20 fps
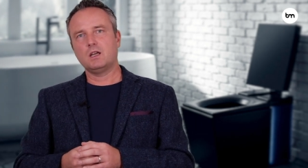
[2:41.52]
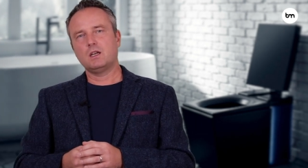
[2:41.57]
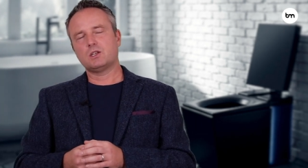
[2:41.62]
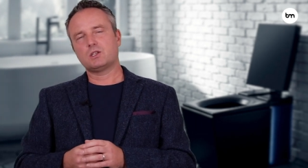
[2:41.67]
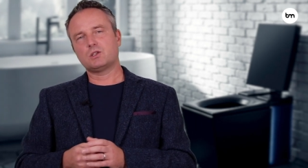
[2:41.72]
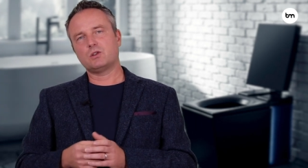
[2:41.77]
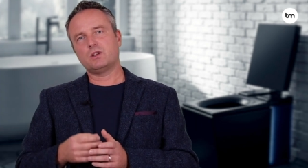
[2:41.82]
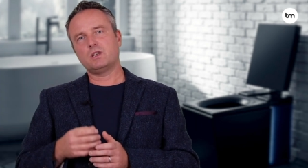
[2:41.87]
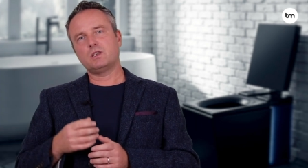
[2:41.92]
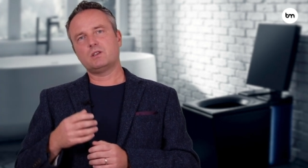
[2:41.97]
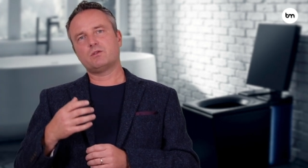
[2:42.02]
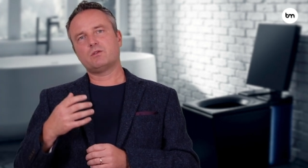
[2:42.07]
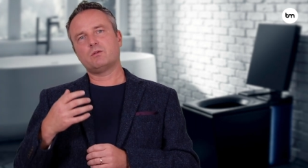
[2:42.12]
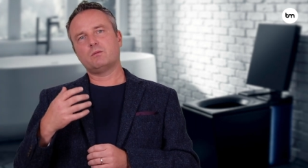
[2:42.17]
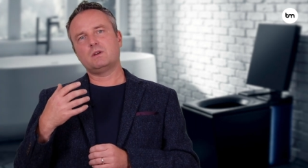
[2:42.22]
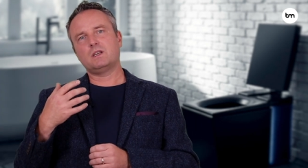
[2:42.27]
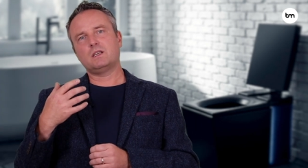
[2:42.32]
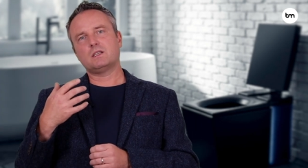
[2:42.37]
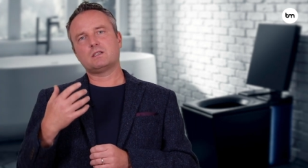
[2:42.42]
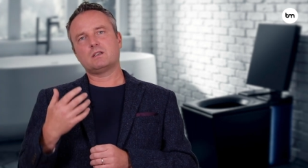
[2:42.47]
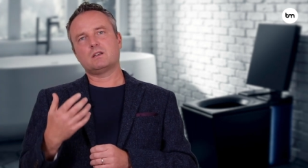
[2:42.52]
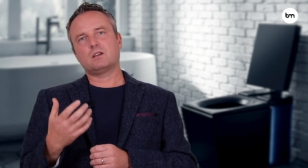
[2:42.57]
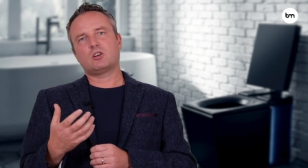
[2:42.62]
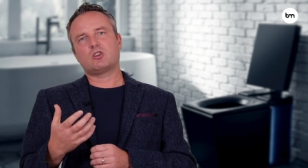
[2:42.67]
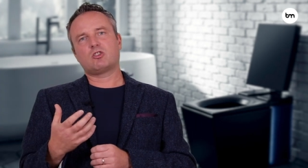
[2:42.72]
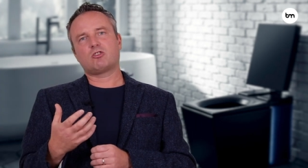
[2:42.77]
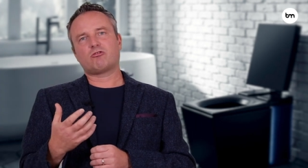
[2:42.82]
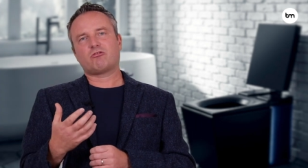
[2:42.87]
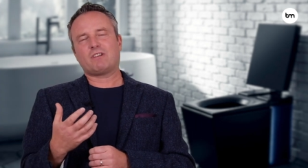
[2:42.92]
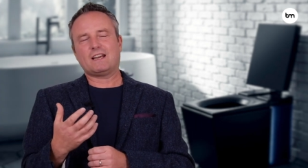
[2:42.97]
So this for me is a
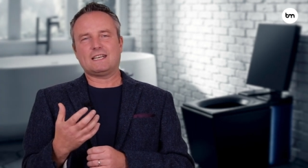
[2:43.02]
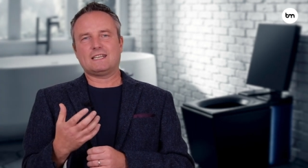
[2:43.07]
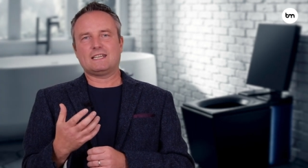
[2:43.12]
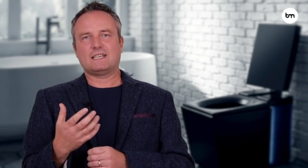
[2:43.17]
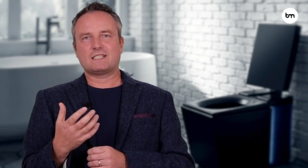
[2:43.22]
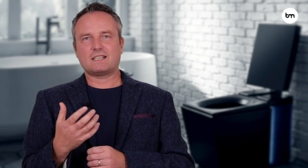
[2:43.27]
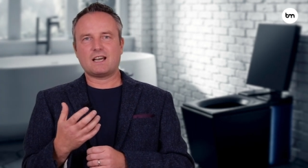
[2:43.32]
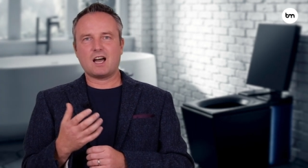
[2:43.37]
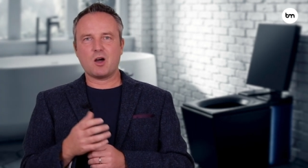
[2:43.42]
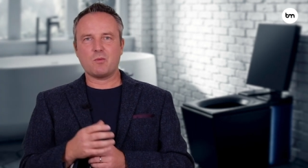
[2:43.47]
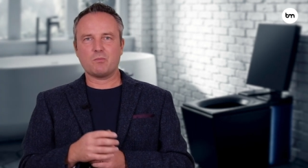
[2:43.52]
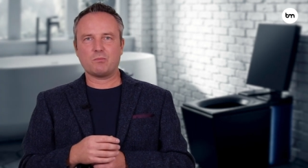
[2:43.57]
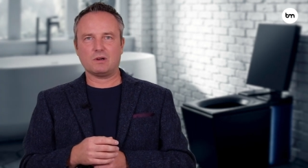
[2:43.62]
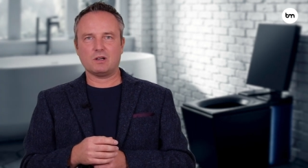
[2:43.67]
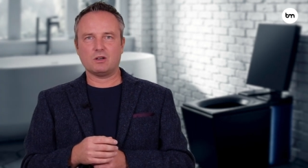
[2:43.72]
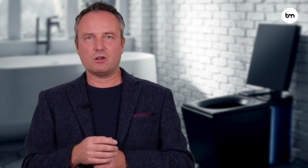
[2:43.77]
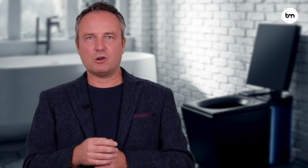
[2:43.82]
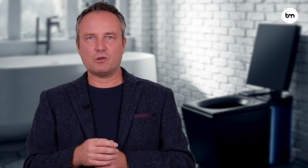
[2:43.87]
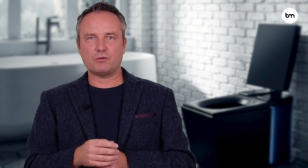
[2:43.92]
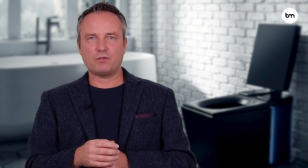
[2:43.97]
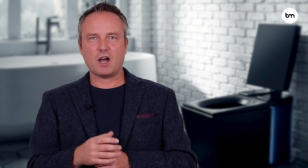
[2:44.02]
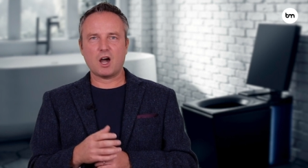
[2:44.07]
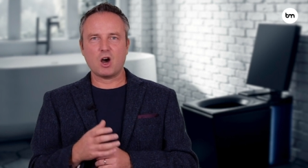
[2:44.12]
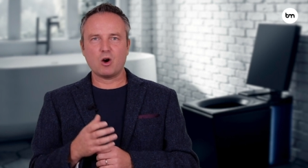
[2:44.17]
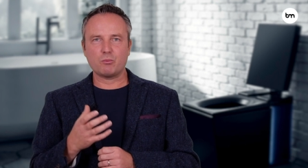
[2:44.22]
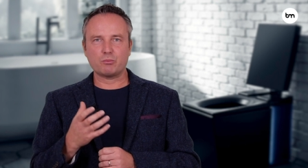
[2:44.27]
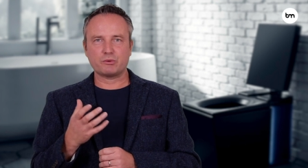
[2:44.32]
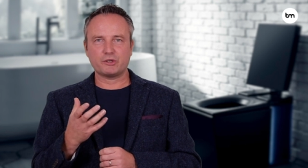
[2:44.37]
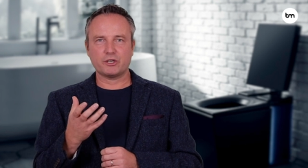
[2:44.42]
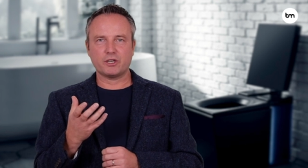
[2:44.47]
great example of
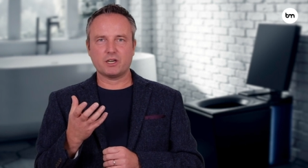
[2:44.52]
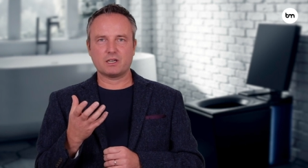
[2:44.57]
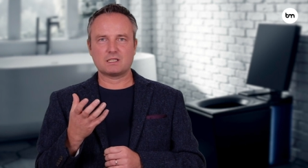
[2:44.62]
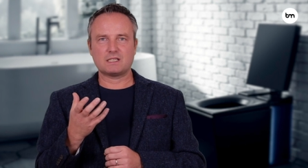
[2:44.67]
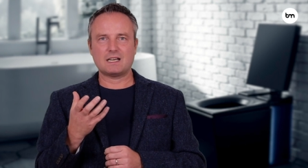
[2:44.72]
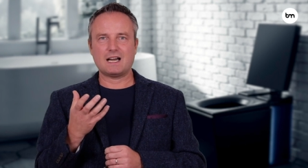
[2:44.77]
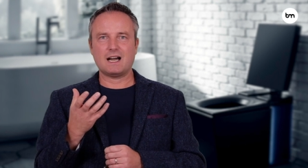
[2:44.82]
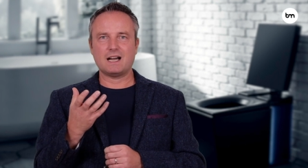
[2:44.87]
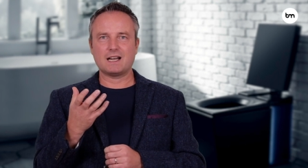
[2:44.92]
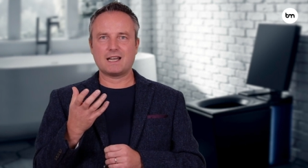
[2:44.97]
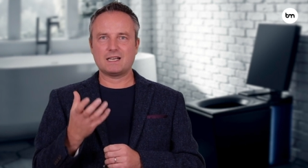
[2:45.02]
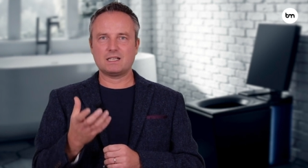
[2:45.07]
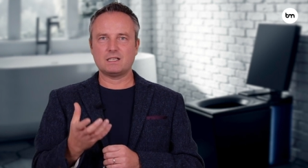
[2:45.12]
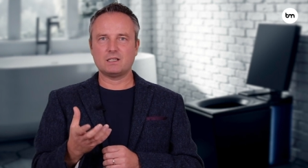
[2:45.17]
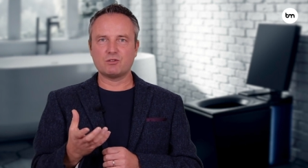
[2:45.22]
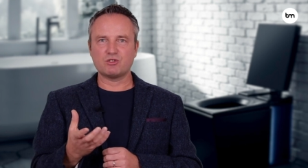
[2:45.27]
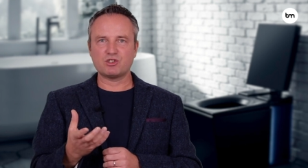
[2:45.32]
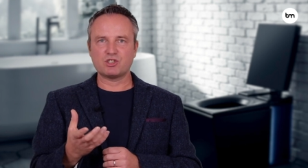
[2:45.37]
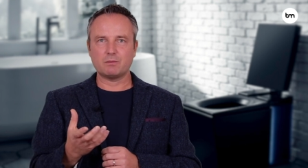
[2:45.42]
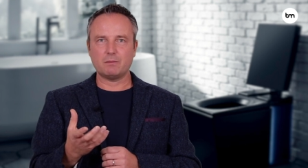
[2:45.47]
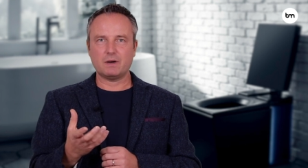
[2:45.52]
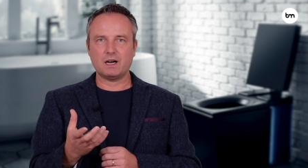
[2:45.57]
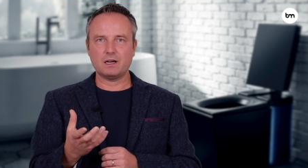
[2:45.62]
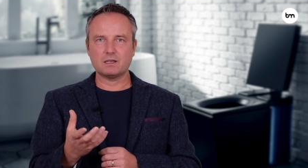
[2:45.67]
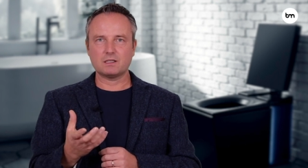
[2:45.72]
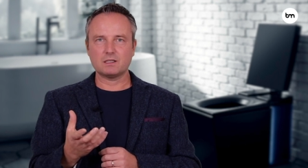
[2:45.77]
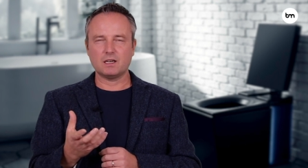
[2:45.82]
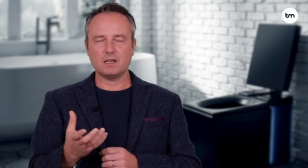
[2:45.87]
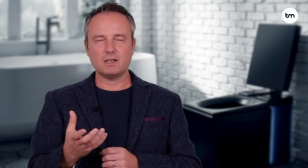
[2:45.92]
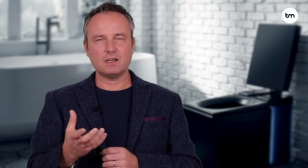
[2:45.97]
how products are getting
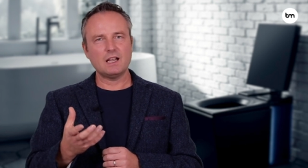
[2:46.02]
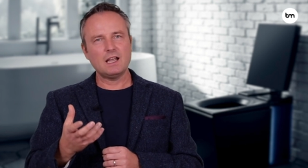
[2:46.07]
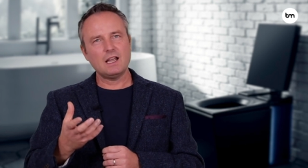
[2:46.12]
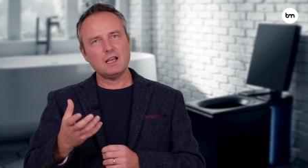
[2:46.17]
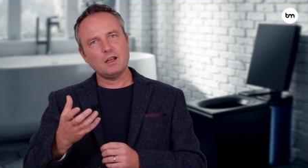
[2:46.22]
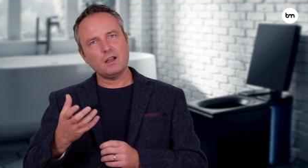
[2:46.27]
smarter and